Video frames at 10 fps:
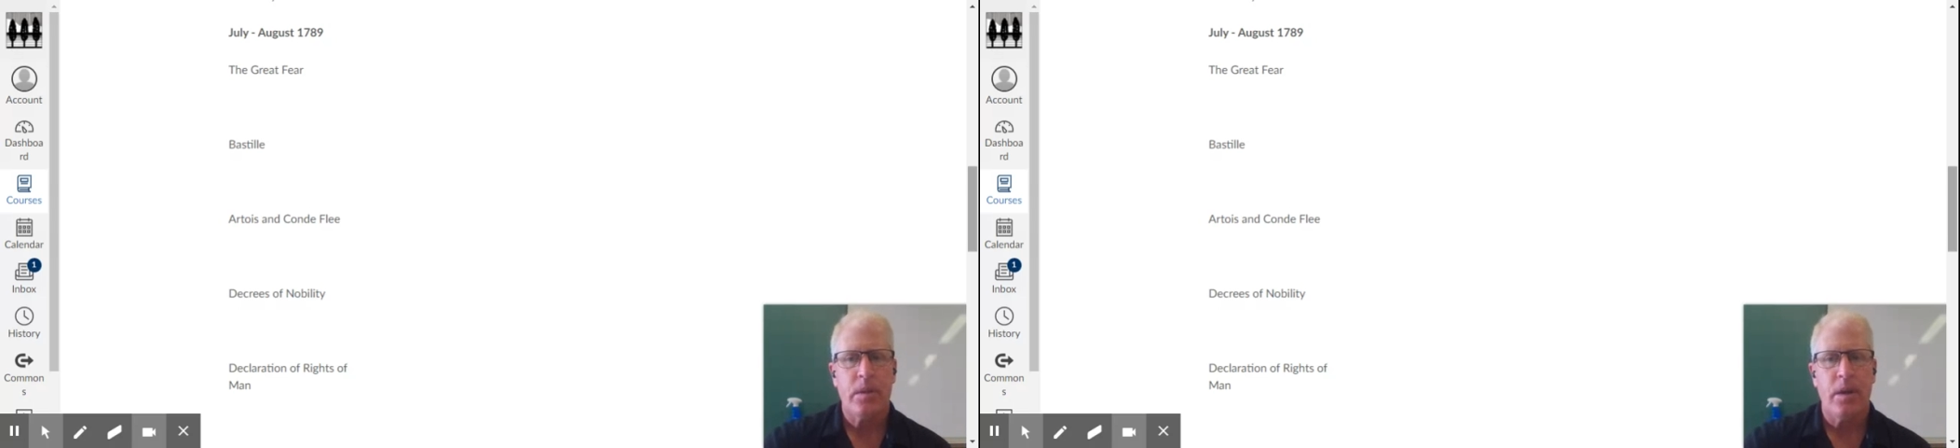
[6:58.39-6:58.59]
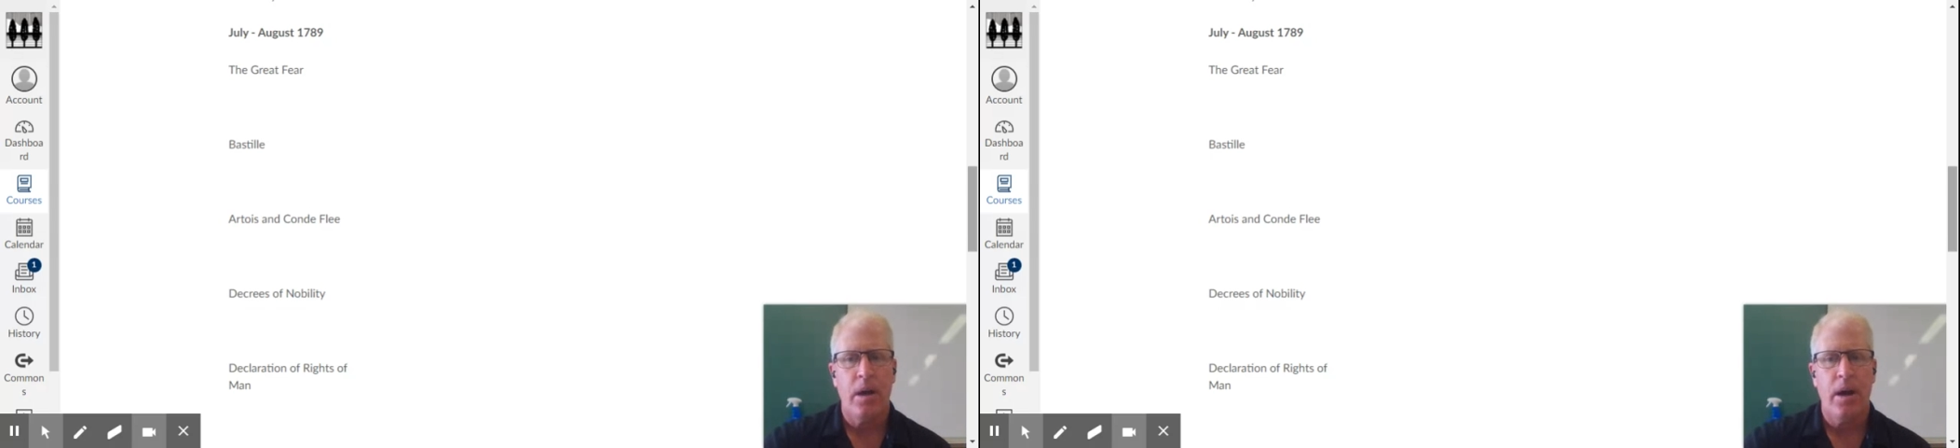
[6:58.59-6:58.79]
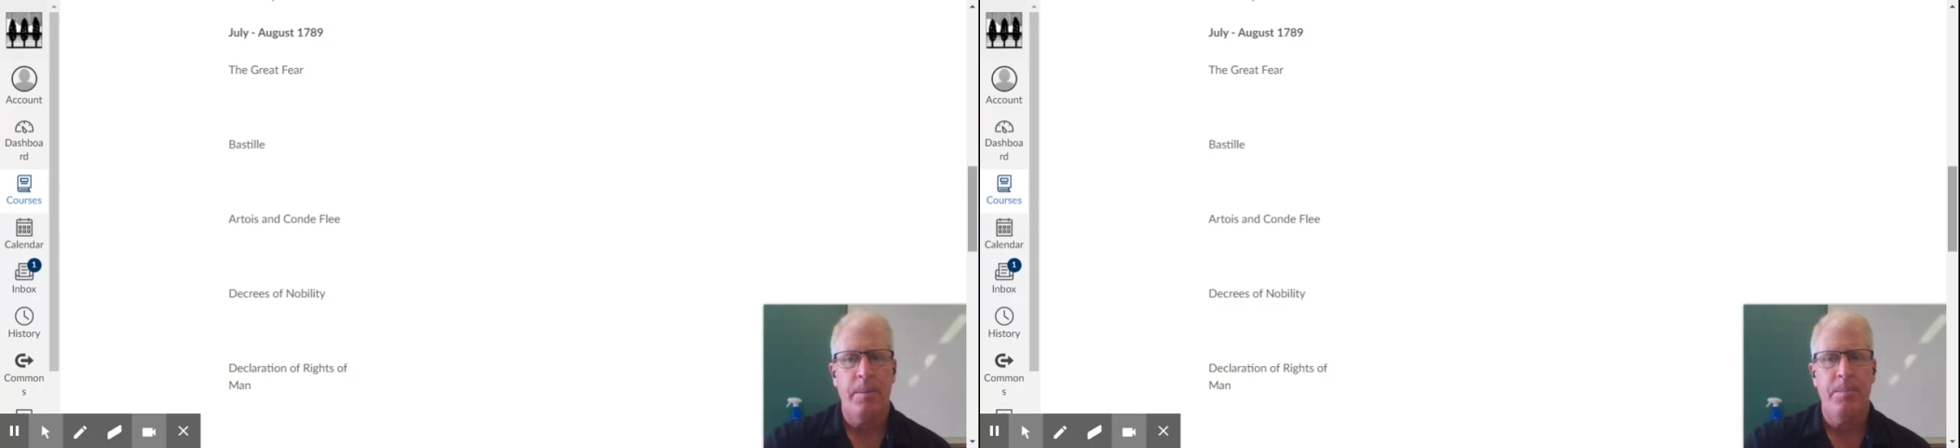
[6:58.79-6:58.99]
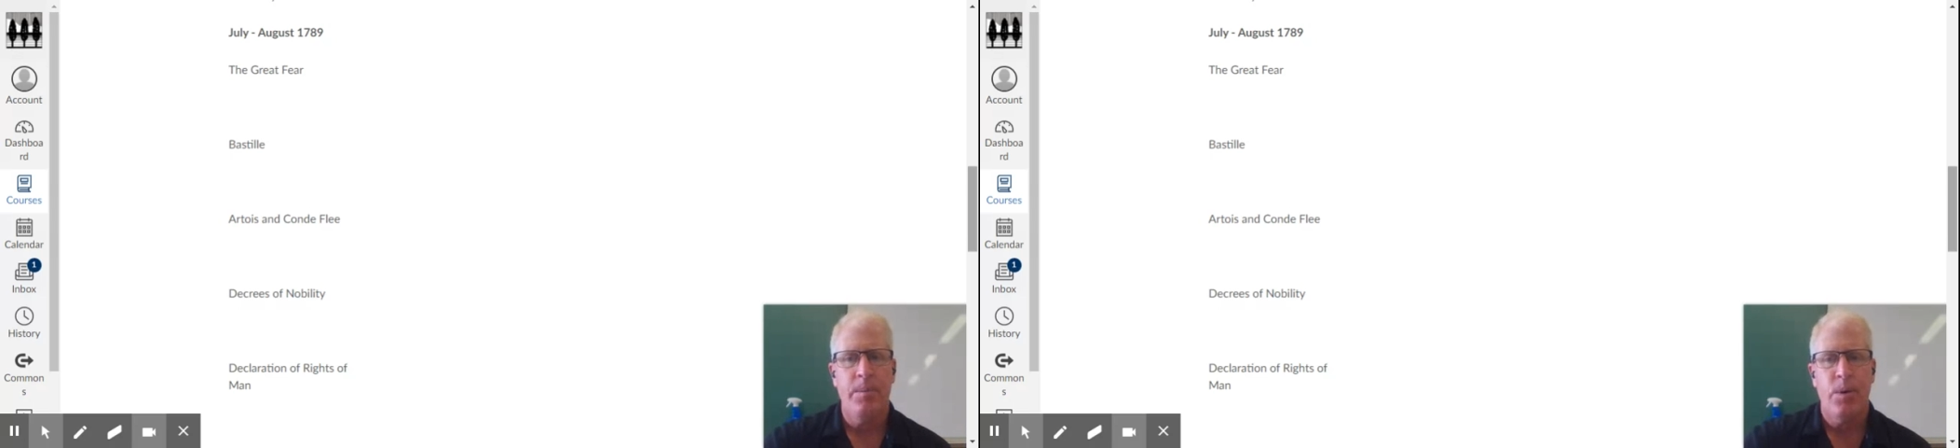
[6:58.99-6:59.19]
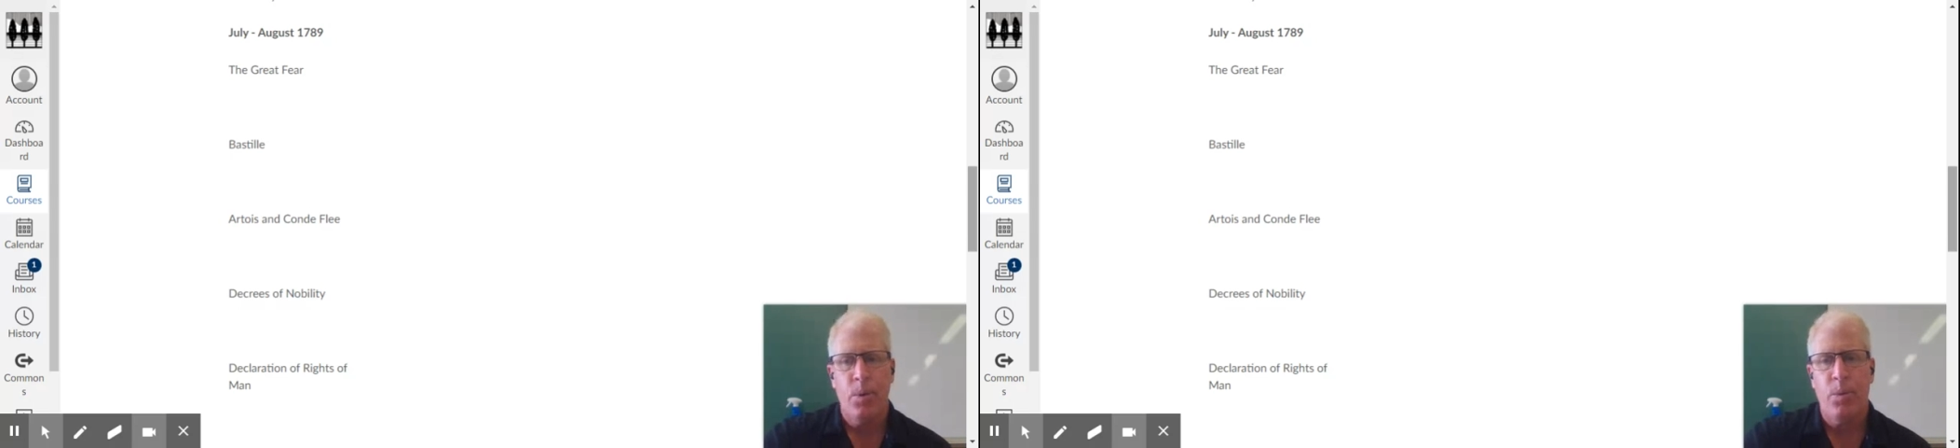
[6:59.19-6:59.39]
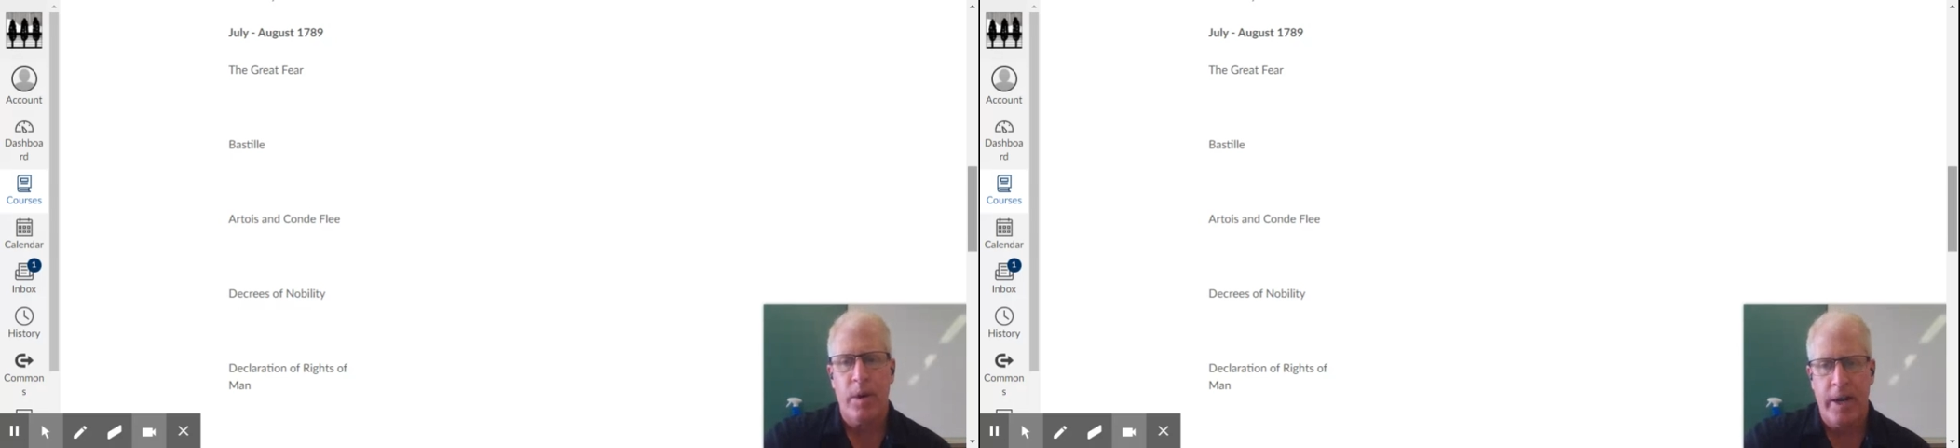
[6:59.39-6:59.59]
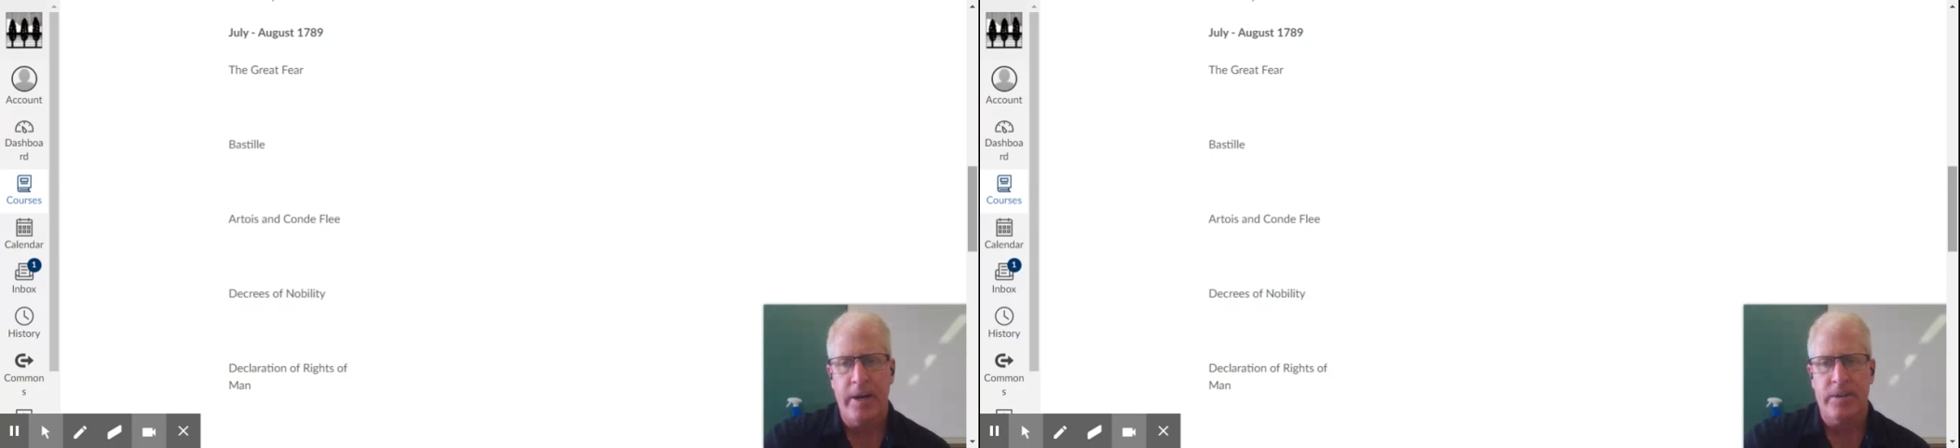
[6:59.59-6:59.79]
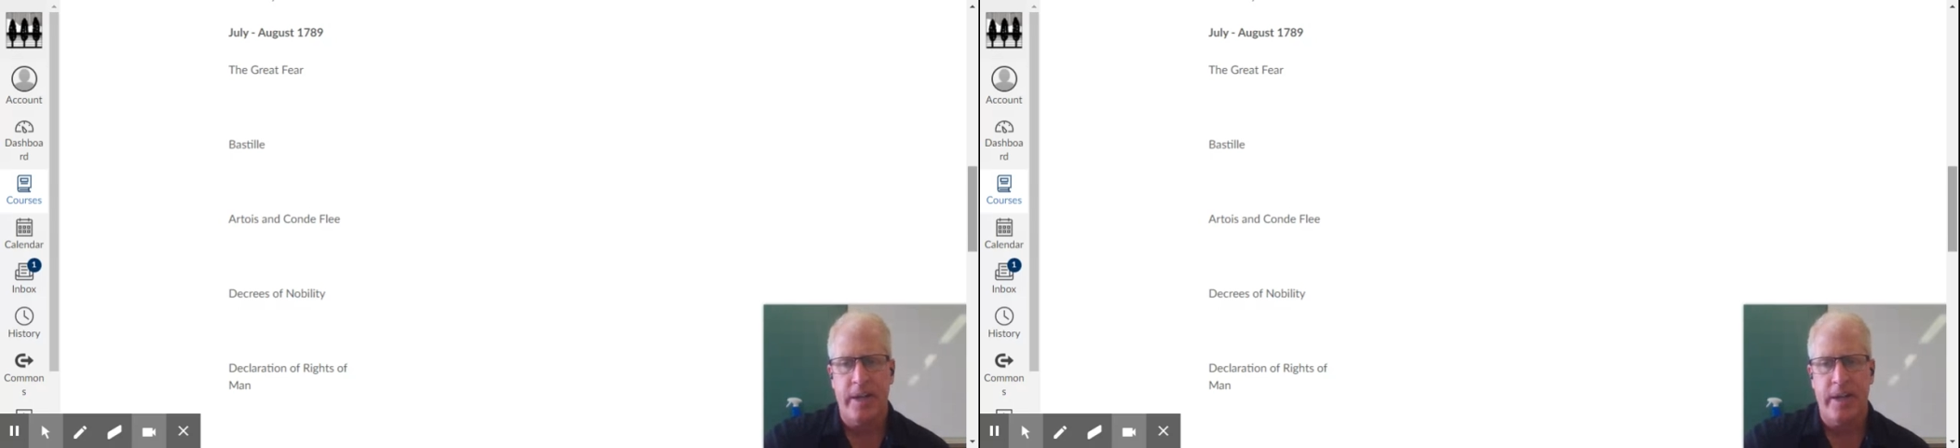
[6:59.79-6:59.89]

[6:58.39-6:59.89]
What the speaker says: who were held